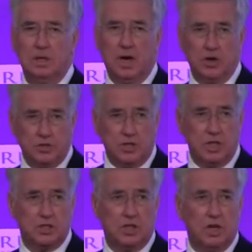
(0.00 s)
100
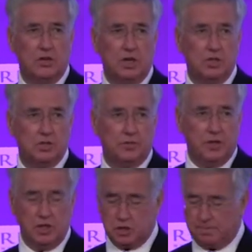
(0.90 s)
years ago, those
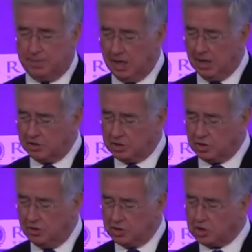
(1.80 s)
first pilots
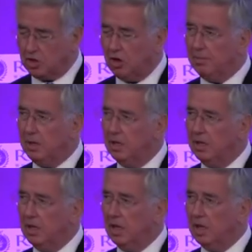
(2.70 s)
on the Somme
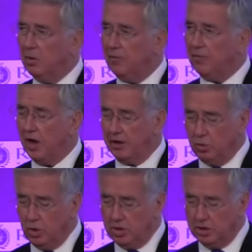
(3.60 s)
were
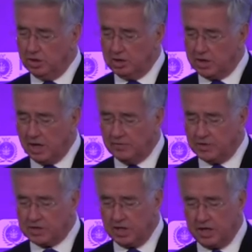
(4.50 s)
flying wooden and
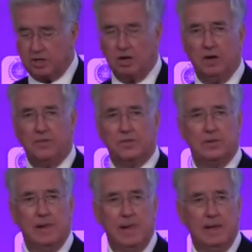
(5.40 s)
canvas aircraft.
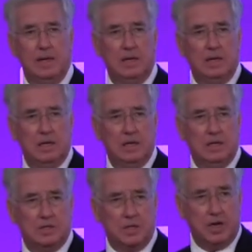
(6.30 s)

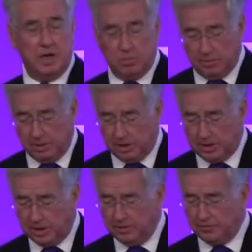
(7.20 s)
Today, we're
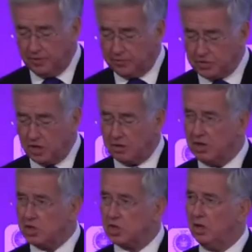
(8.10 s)
building
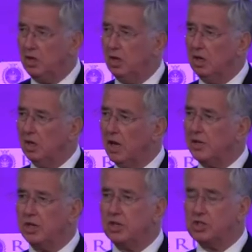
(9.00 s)
fifth-generation
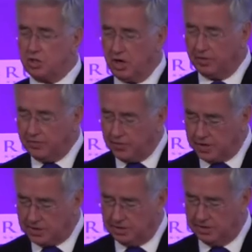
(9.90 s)
lightning strike
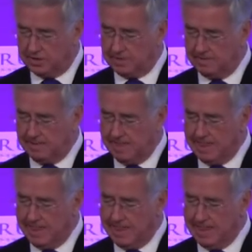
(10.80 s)
fighters.
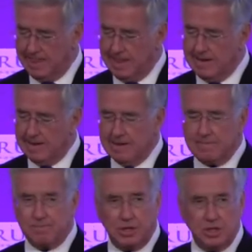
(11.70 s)

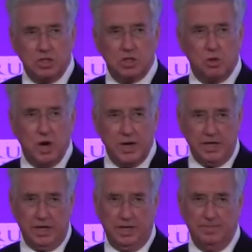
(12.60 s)
Britain is
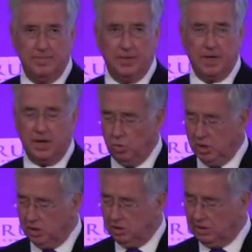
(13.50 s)
already a
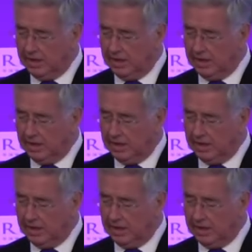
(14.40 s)
world